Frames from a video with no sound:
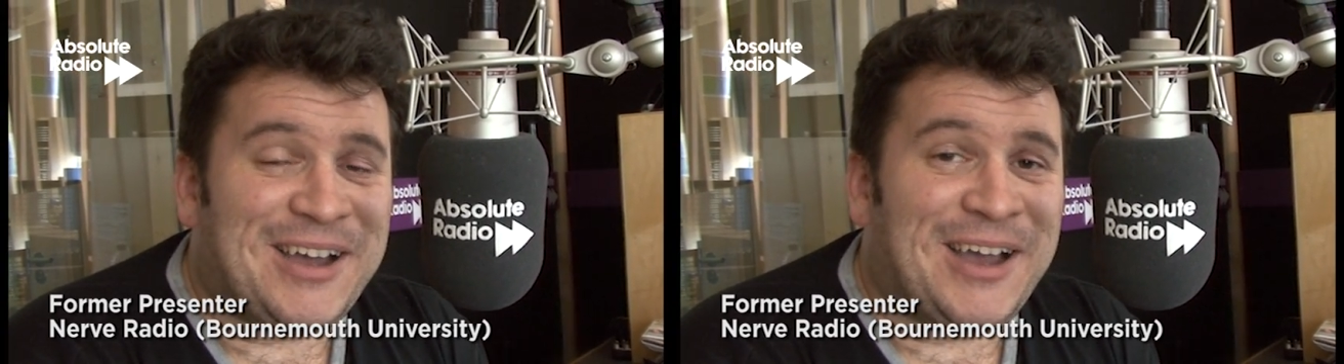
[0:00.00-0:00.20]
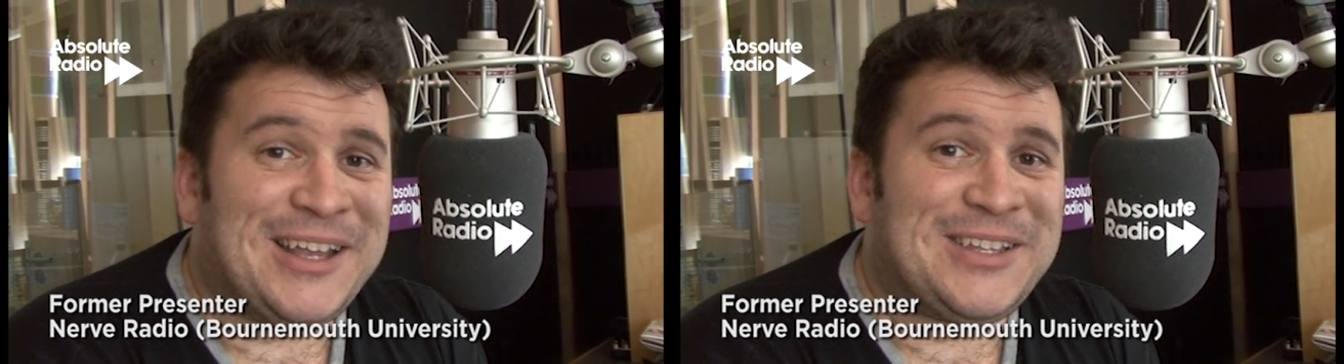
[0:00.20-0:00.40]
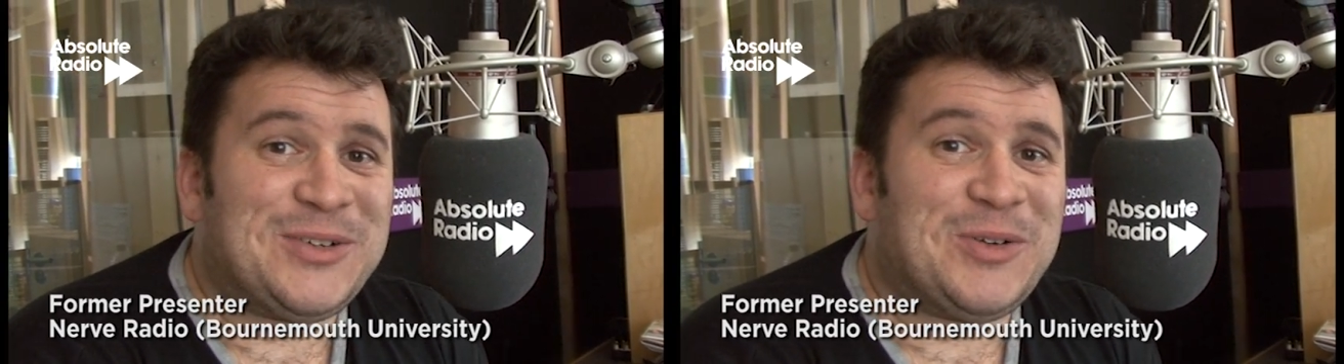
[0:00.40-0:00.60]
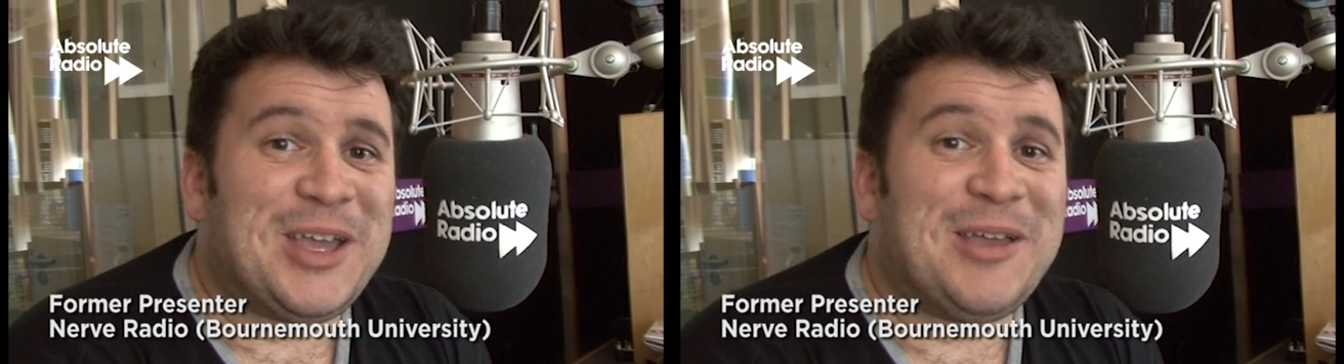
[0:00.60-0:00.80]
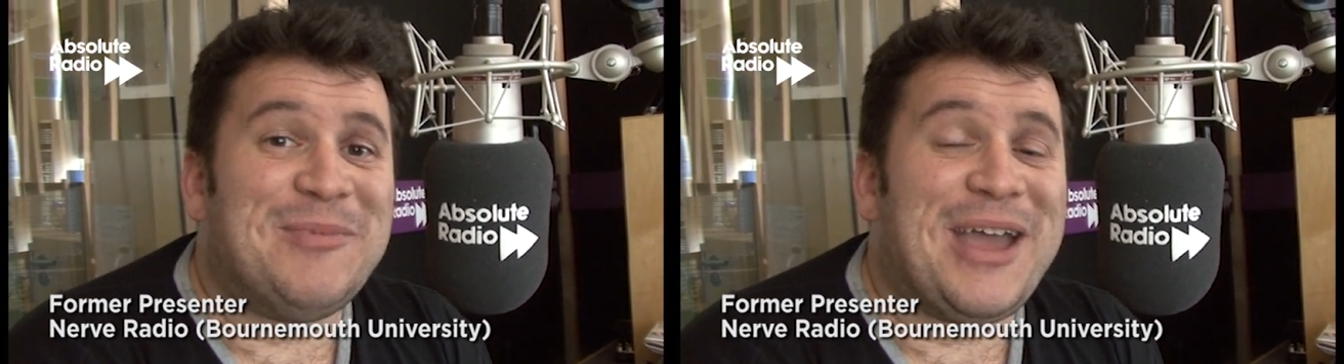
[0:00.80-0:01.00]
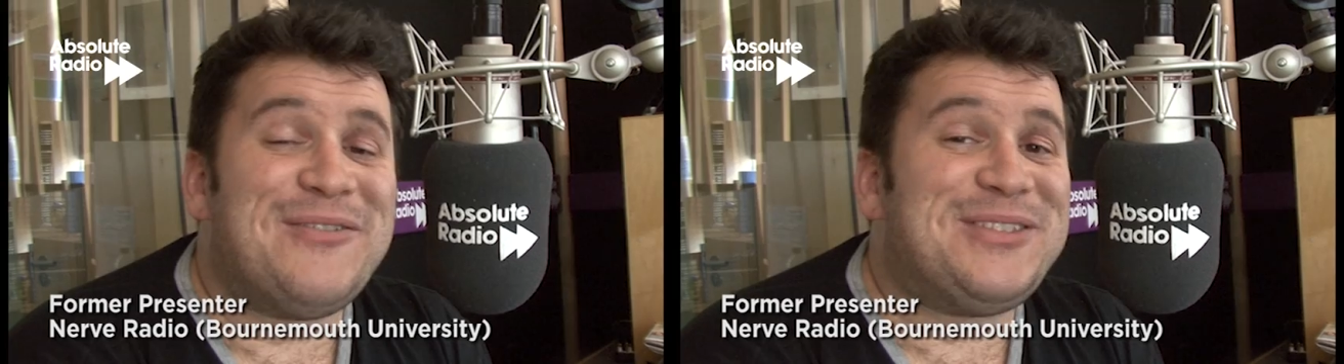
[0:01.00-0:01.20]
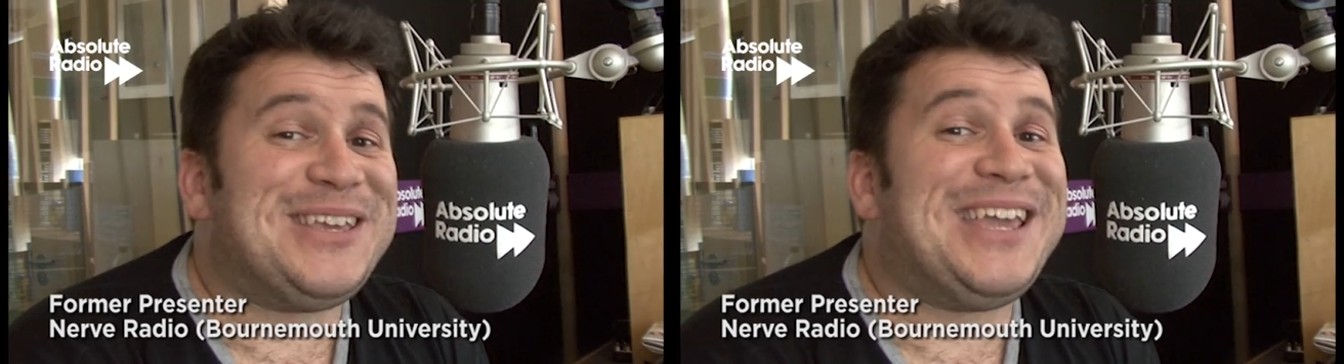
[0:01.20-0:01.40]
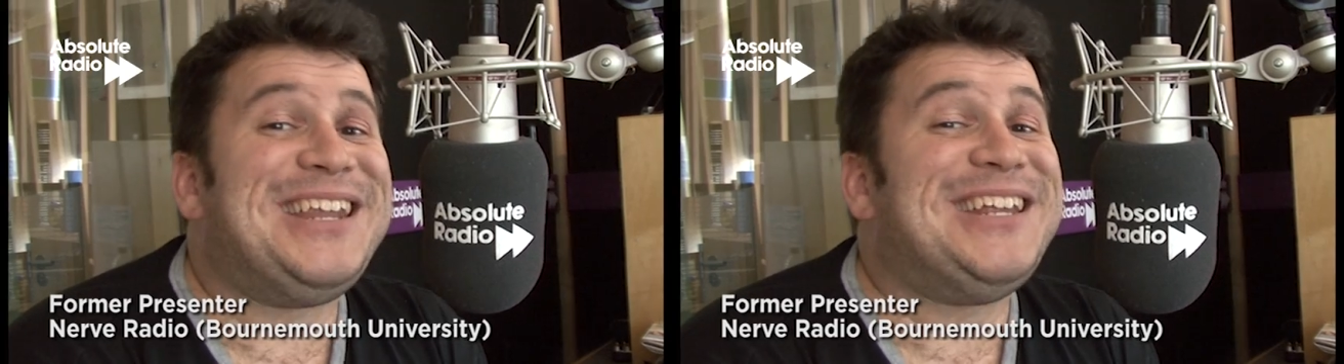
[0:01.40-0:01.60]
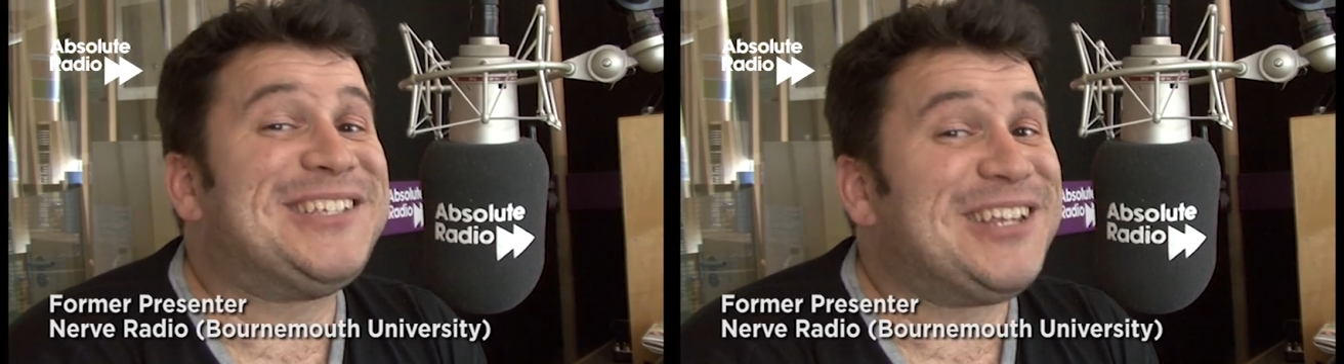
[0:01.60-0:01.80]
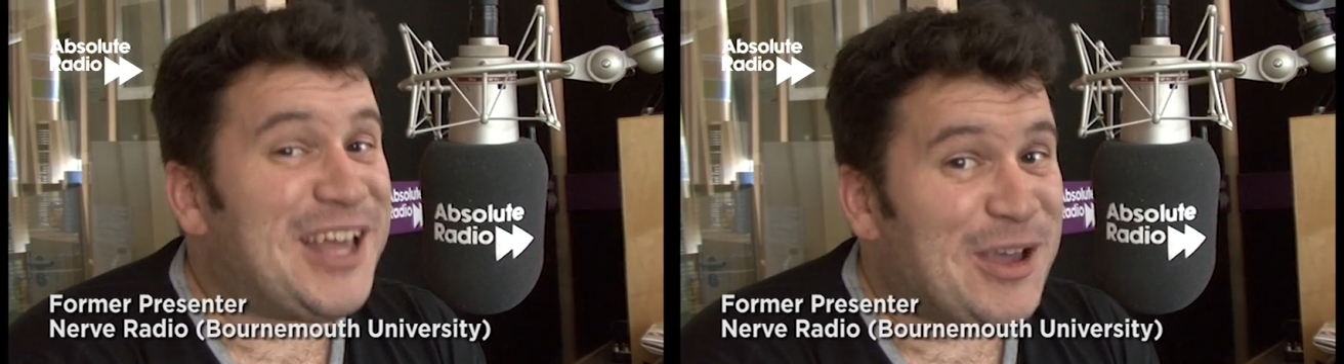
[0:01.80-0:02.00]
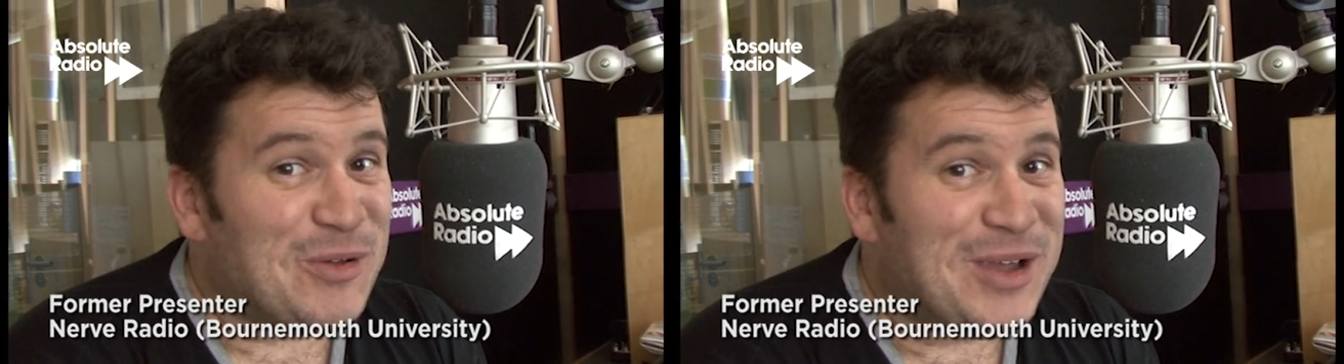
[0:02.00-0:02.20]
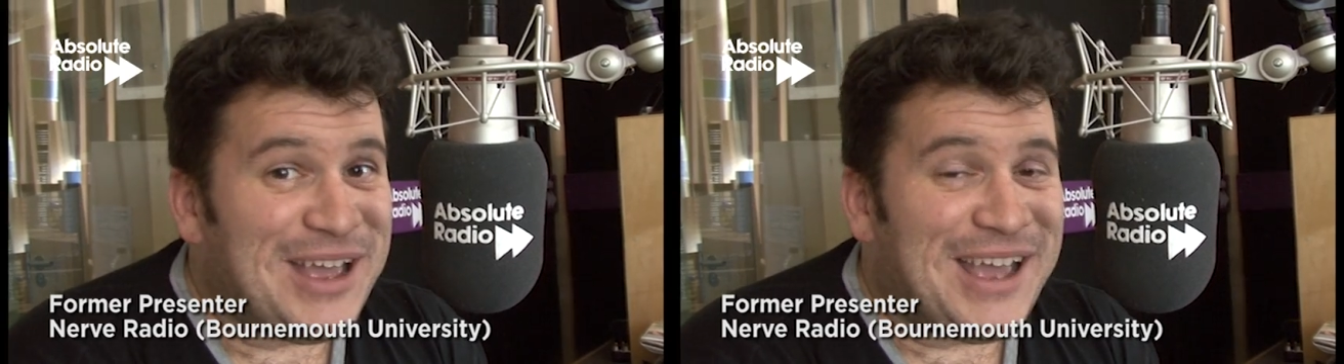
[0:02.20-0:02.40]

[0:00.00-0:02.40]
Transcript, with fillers: I taught him everything he needs to know,